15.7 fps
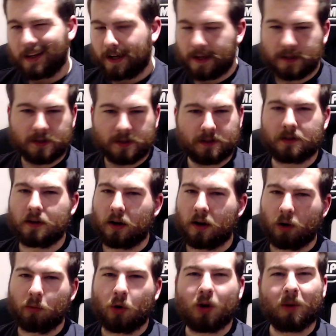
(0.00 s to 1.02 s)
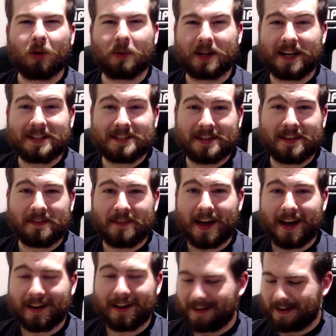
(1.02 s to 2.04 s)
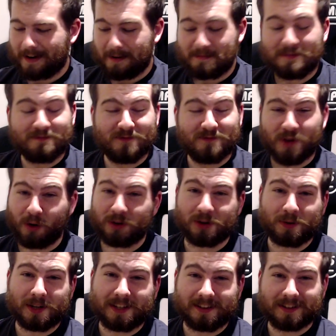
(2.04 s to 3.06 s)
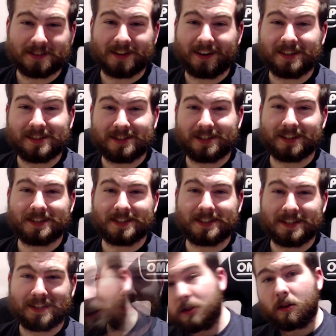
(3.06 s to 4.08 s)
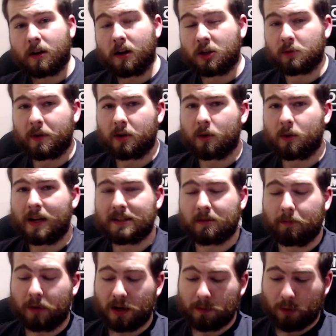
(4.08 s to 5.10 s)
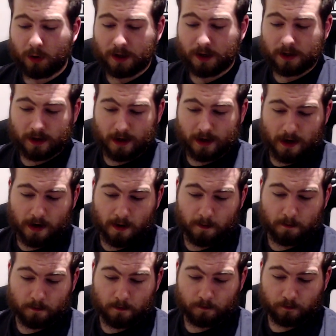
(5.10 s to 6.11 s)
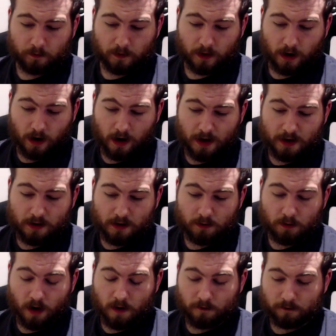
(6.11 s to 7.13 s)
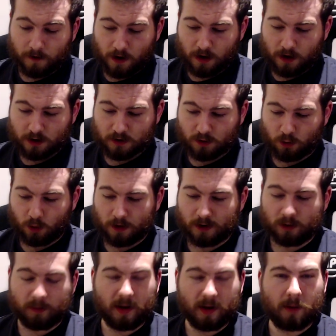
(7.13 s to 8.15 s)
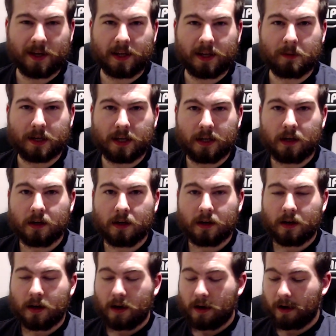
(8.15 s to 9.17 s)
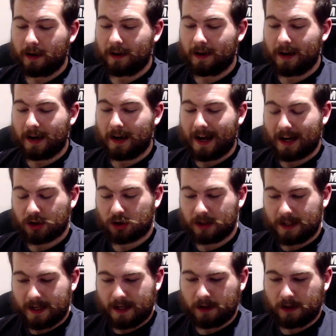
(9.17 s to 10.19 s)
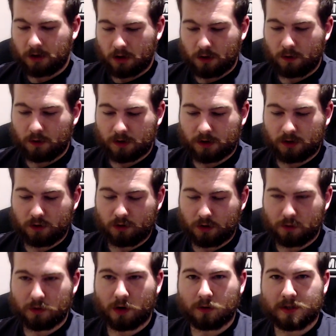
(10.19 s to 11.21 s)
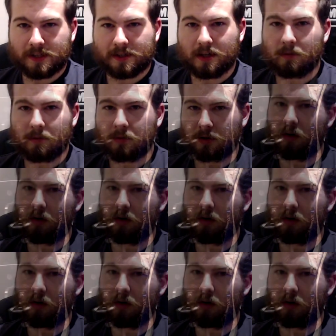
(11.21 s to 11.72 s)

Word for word: It's a lot more complicated than that, and I'm not doing the science justice. So the clutch pedal has a bite point. I at first thought that would be a bit gimmicky. Actually in use you do notice it, but